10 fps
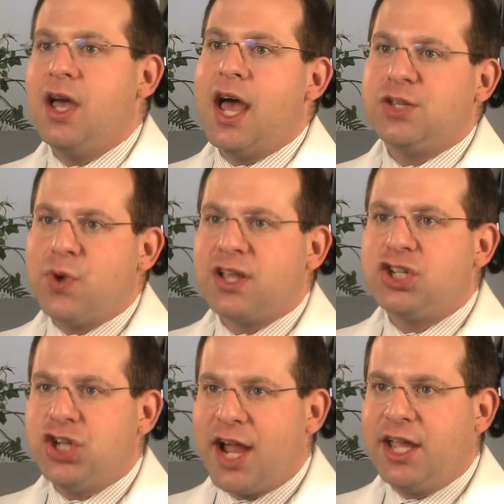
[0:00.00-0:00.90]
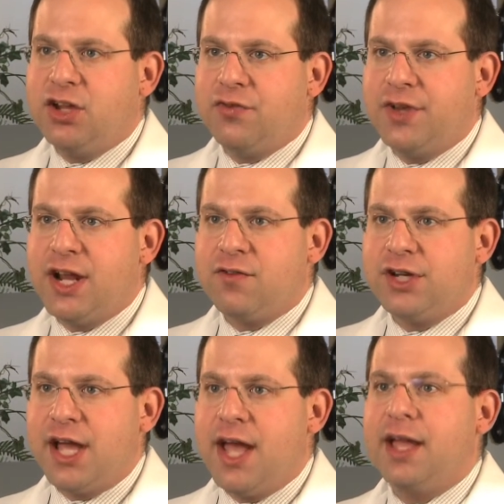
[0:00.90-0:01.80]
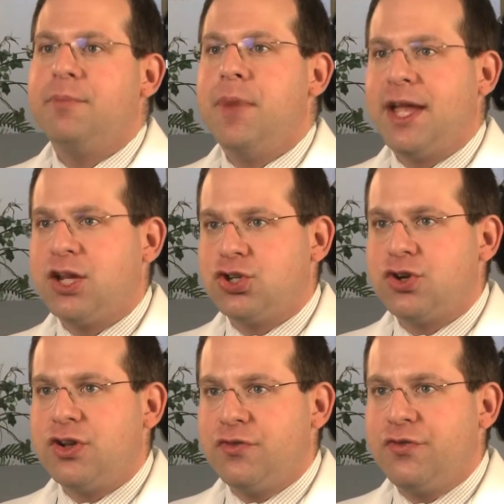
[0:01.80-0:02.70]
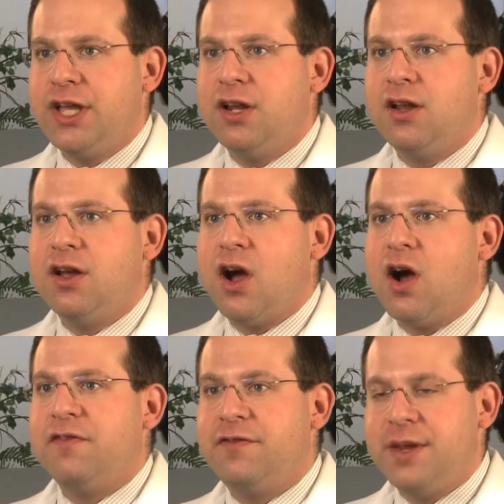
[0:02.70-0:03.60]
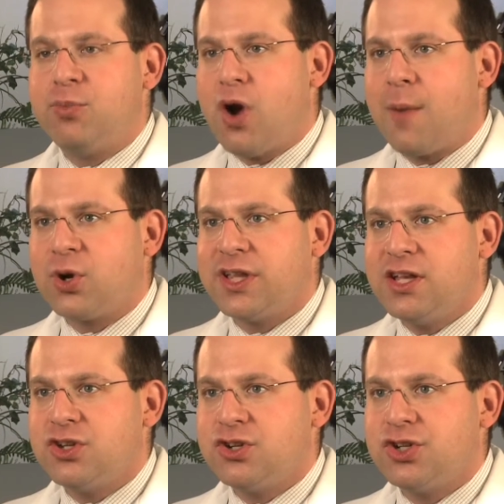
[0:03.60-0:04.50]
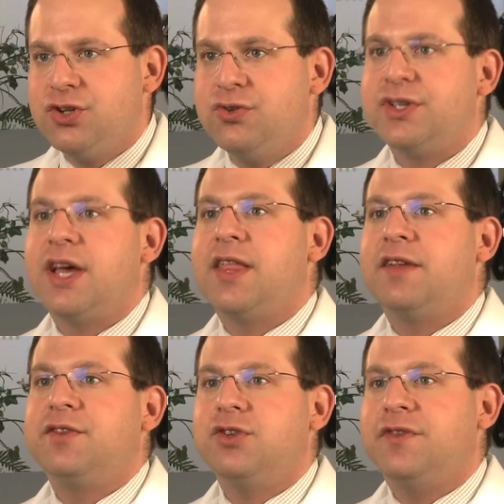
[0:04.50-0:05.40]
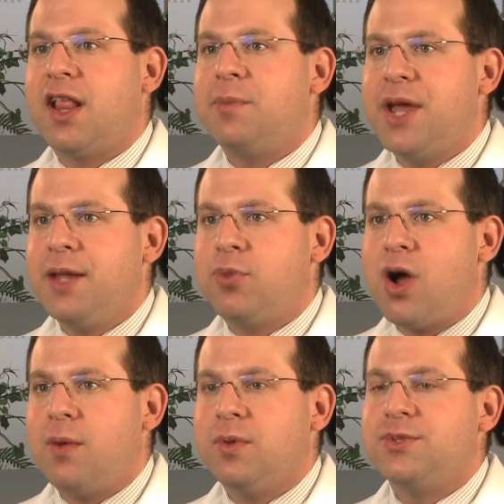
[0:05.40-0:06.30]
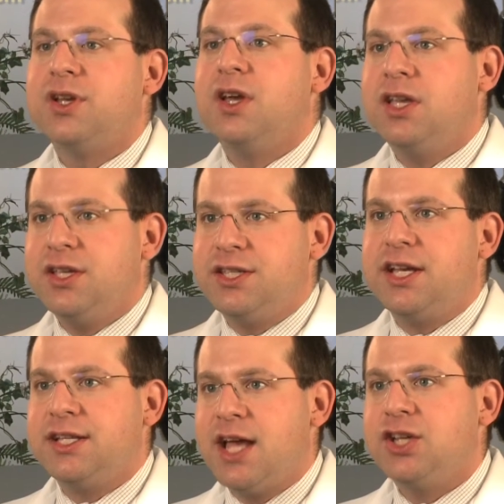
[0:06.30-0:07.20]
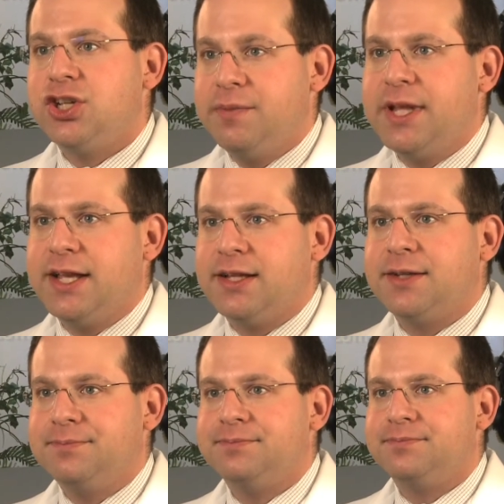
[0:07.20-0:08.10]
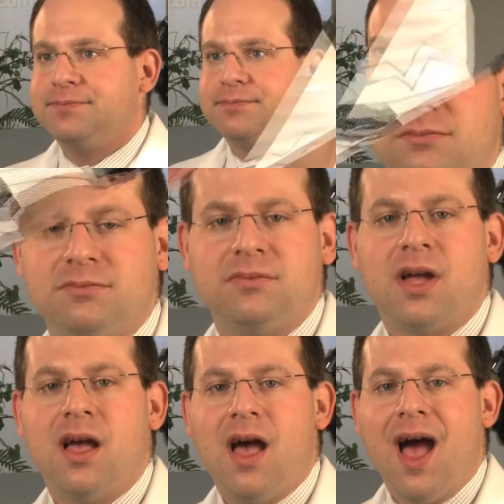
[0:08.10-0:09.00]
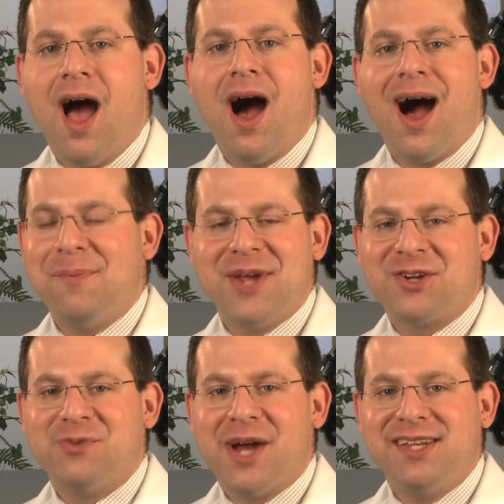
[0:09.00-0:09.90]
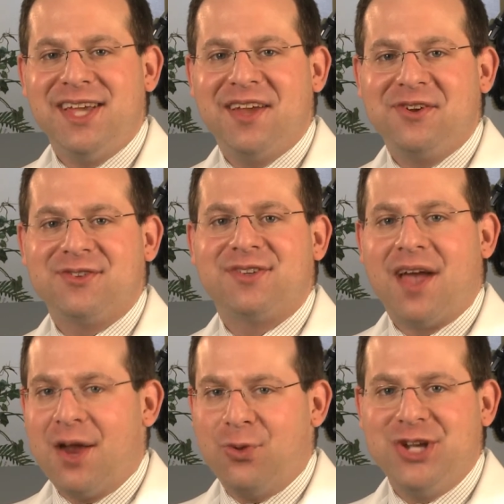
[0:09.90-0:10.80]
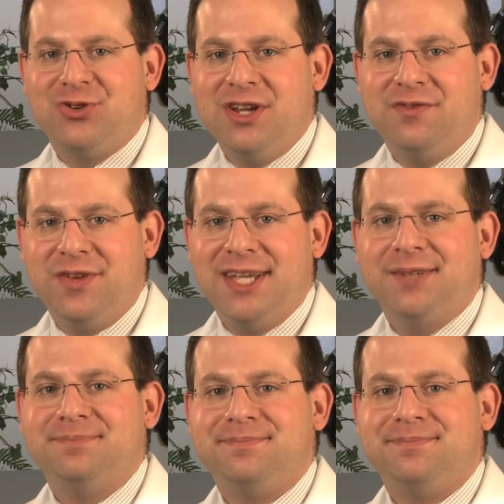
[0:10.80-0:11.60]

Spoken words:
as well as checking your feet every day, making sure your feet fit properly in your shoes, and that if you develop any problems, you seek attention immediately. I'm Dr. Mike Daniels, and we treat feet.